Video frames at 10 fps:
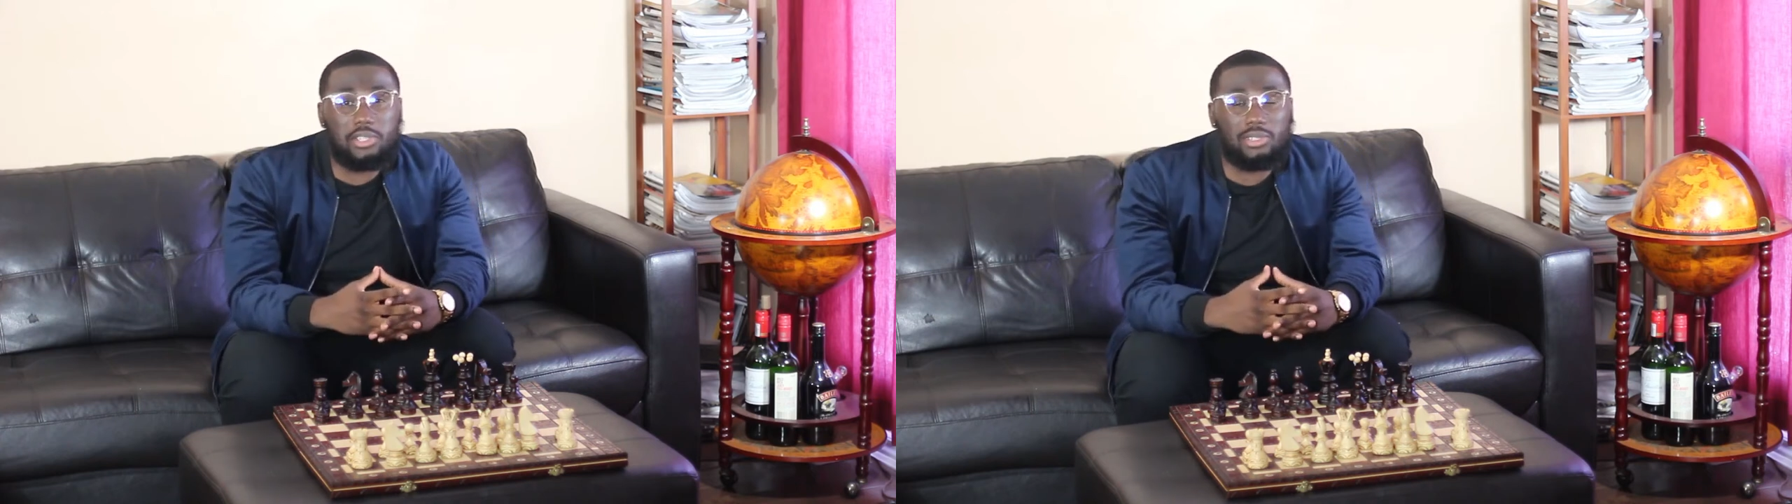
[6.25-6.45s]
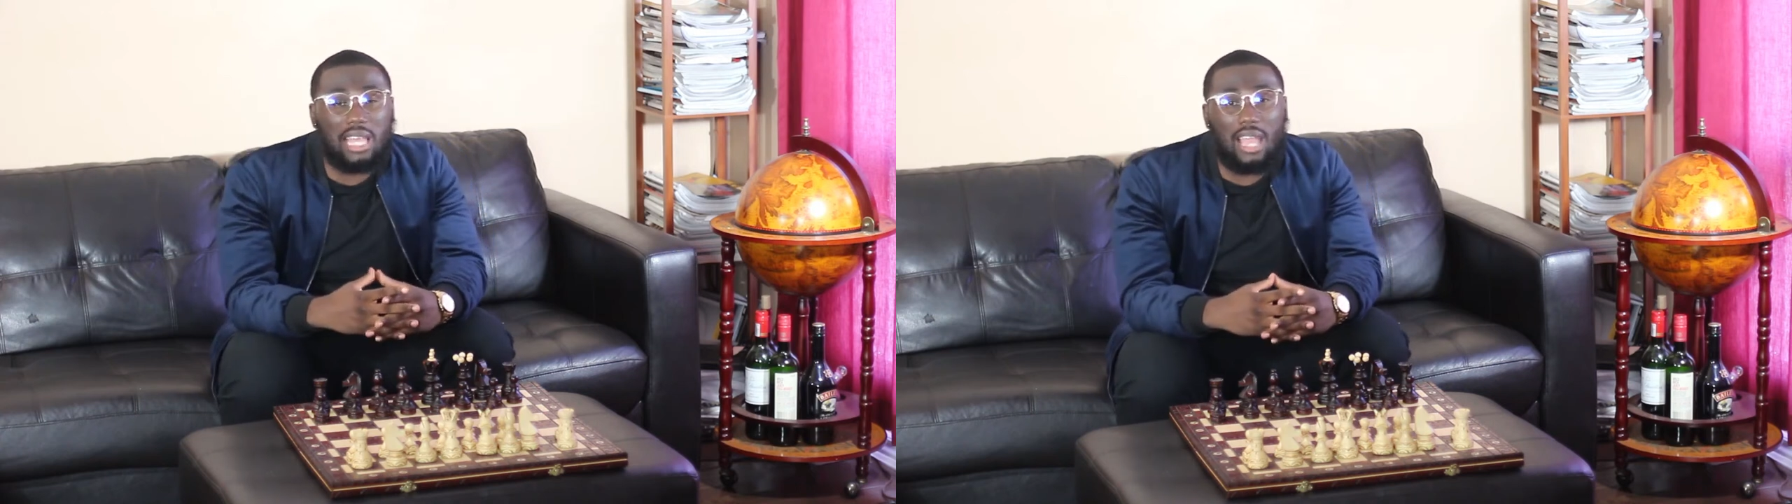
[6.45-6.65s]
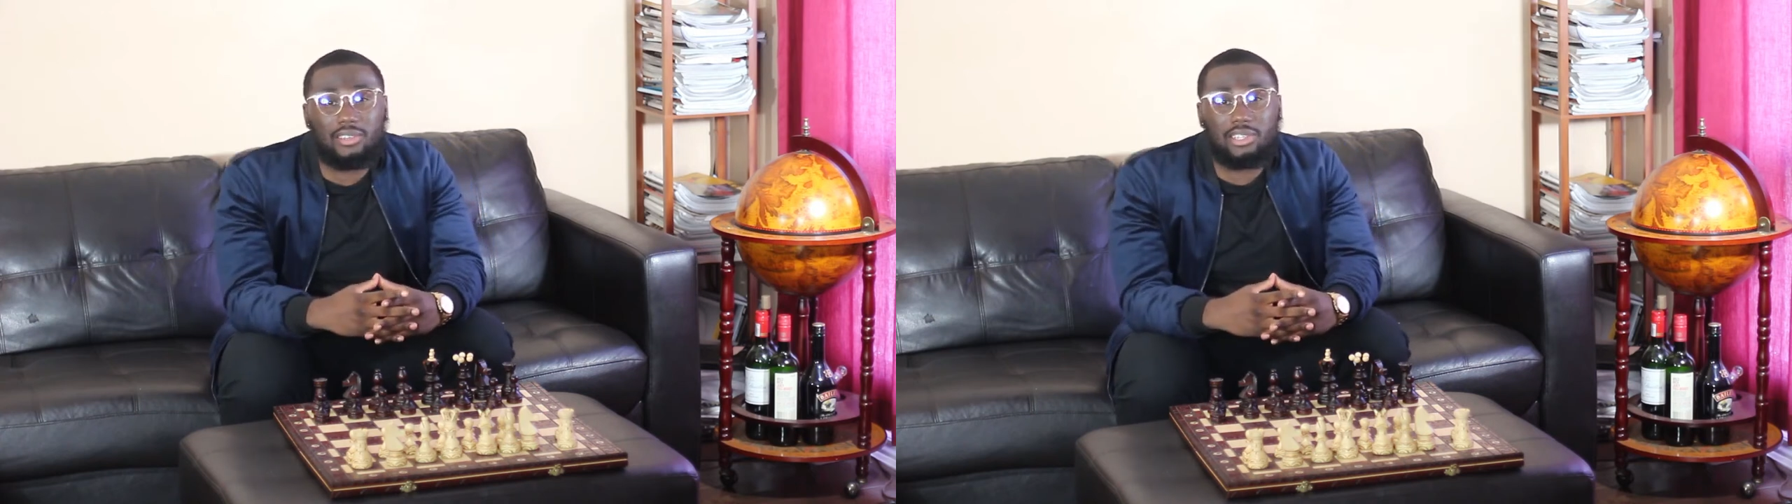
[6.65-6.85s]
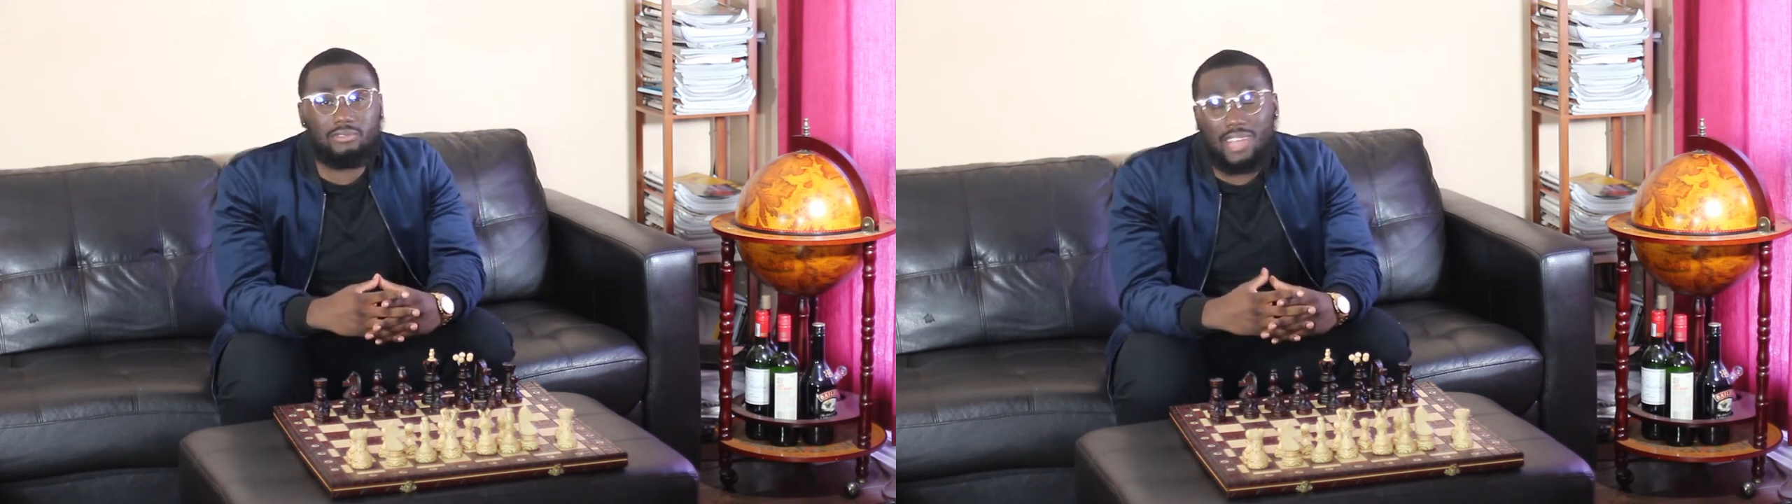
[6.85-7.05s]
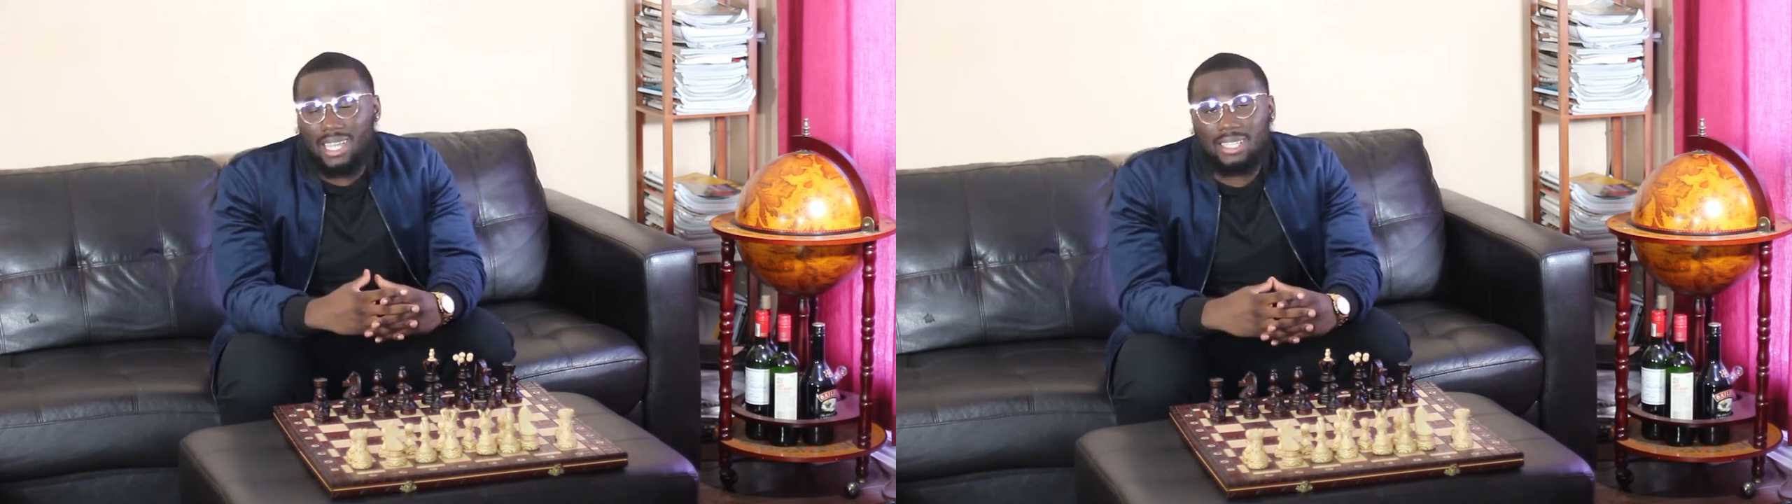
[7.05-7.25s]
to you live and
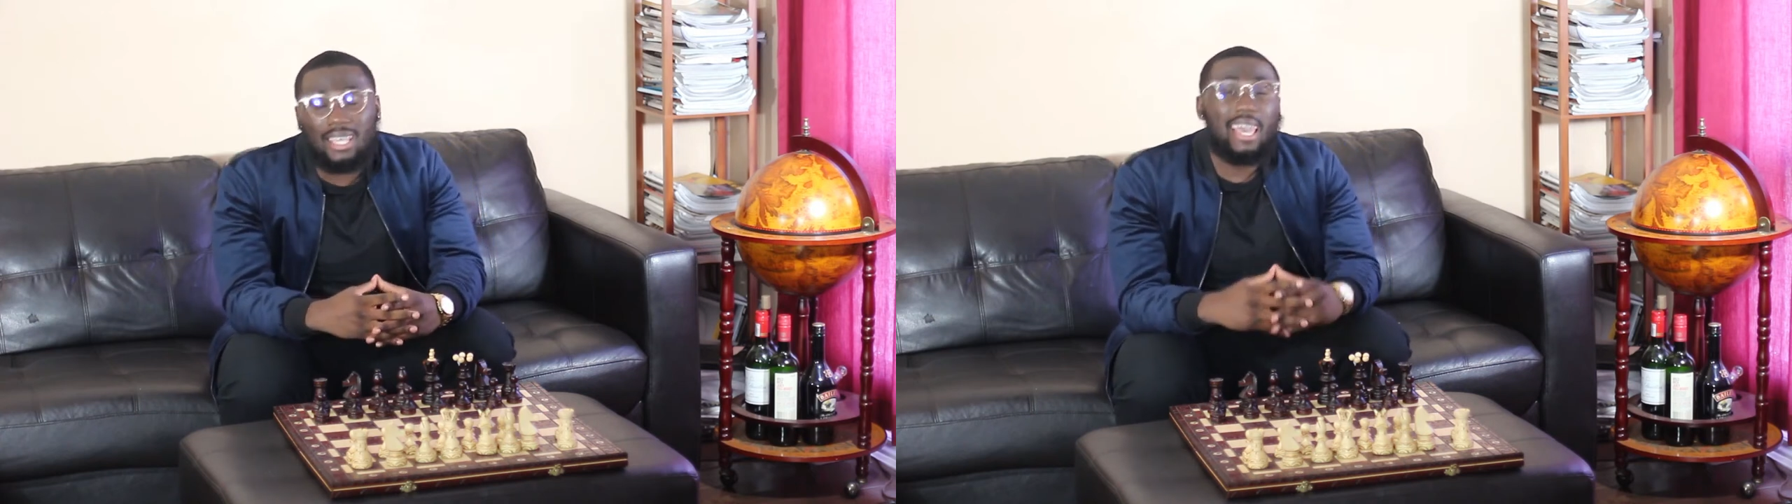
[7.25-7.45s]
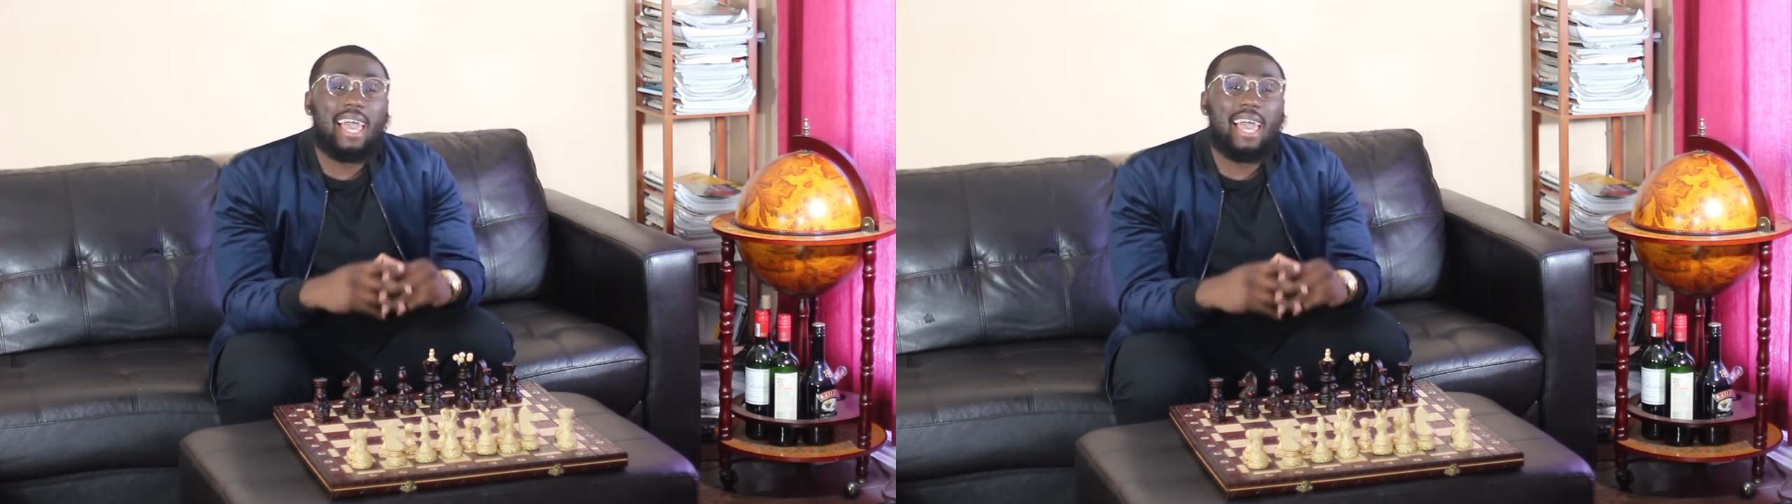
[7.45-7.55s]
direct,